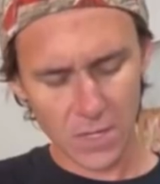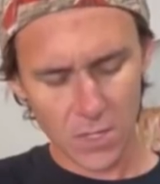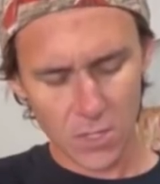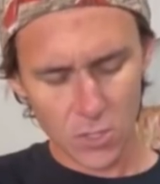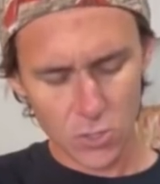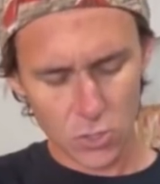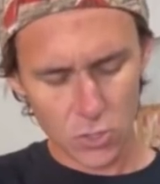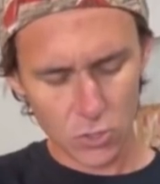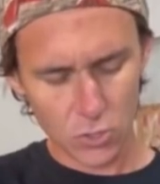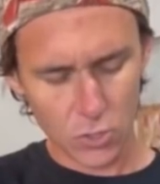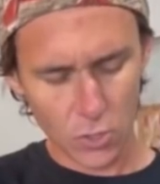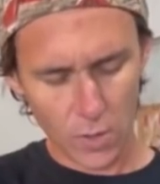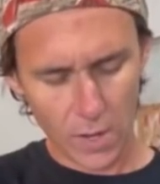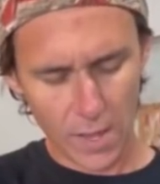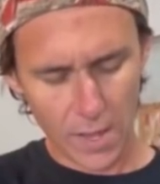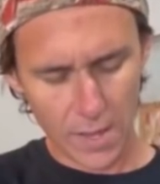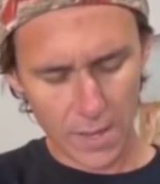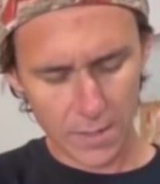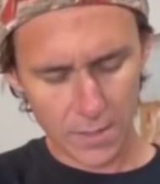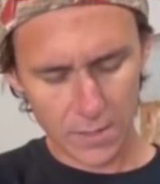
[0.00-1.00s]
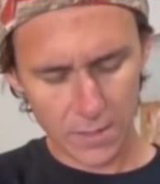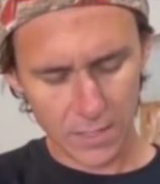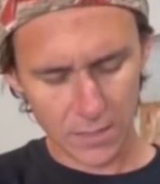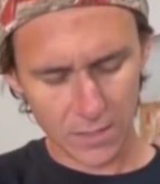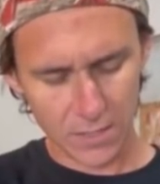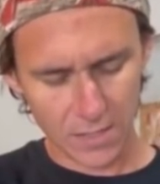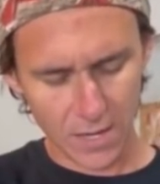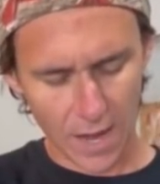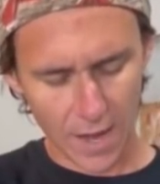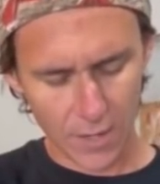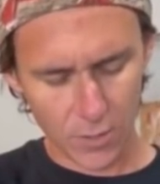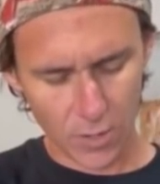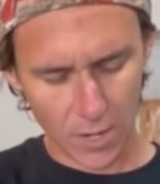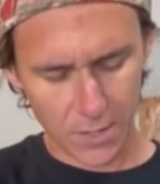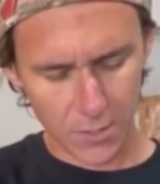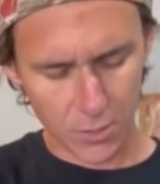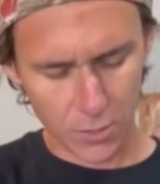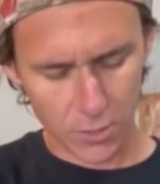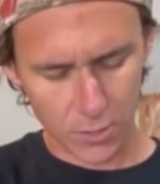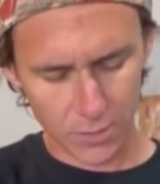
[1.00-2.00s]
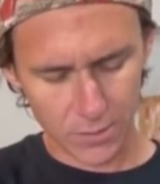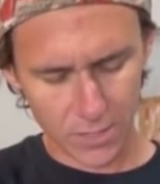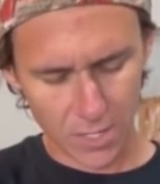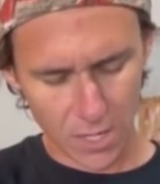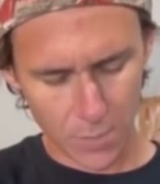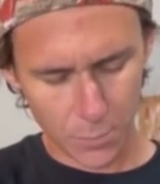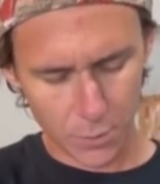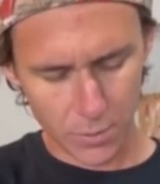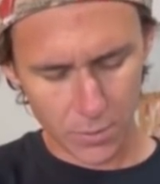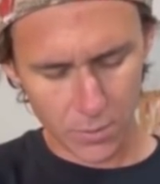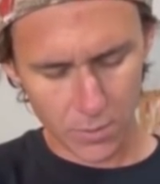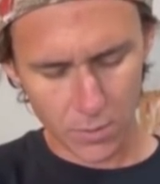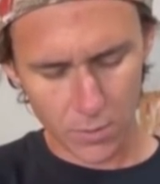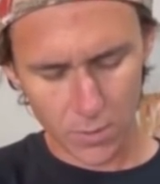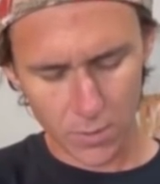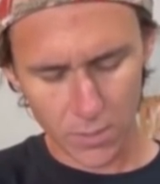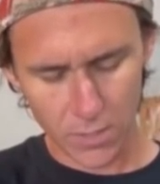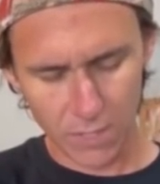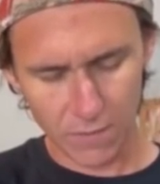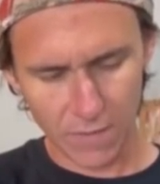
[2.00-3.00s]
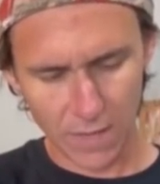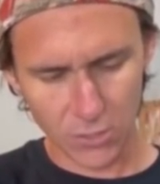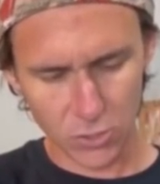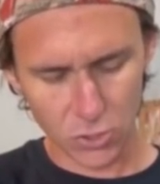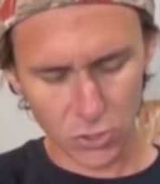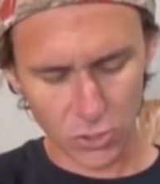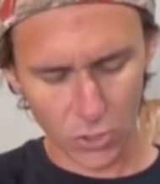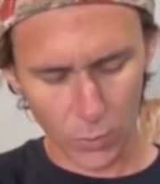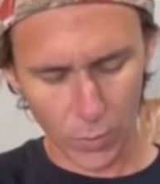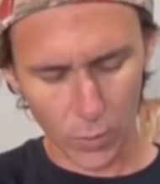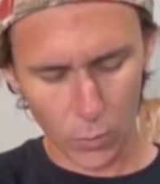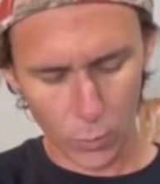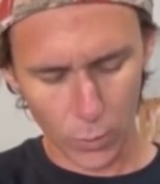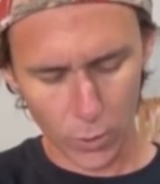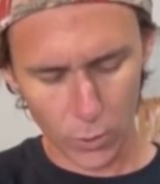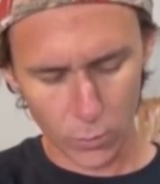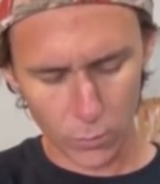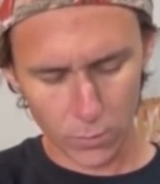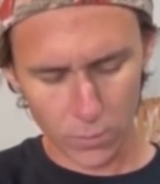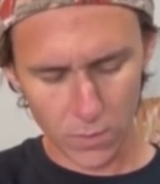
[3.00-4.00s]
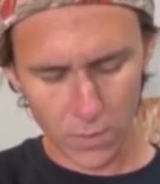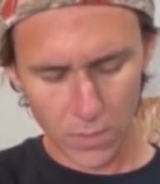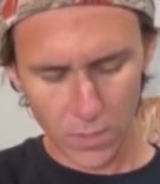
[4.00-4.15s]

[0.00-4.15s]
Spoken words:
So let's go ahead, get the die grinder hooked up, give that just a quick weir,